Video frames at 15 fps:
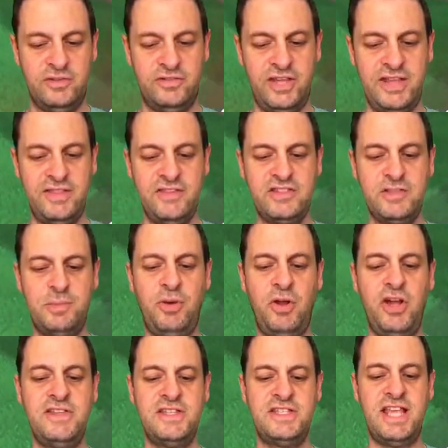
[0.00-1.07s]
take the
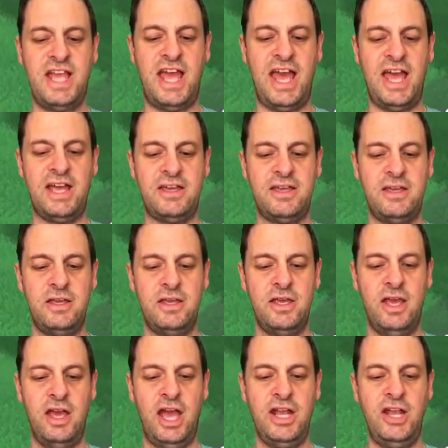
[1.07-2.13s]
surprise attack
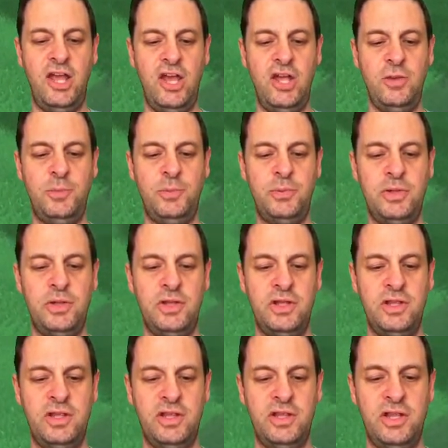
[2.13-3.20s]
and hope...
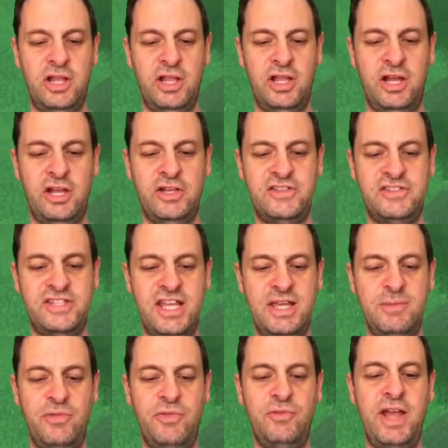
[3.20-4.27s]
I can see
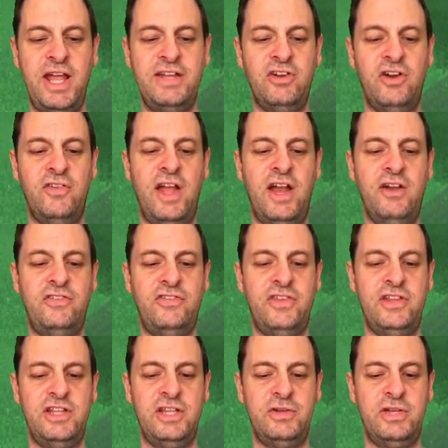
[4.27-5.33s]
him on the radar there. I see
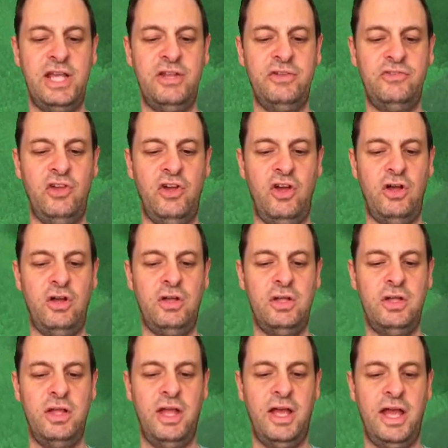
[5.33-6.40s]
the little yellow dot.
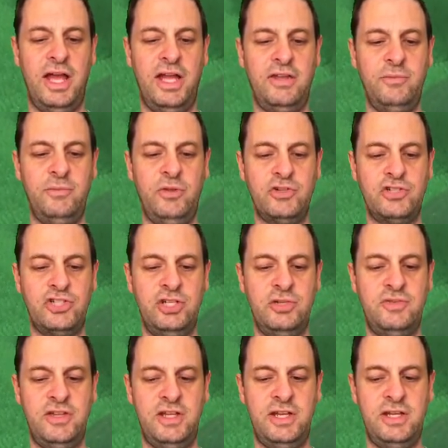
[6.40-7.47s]
And I'm not
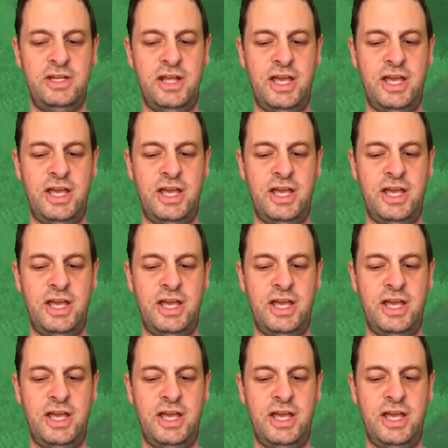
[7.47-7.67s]
shooting.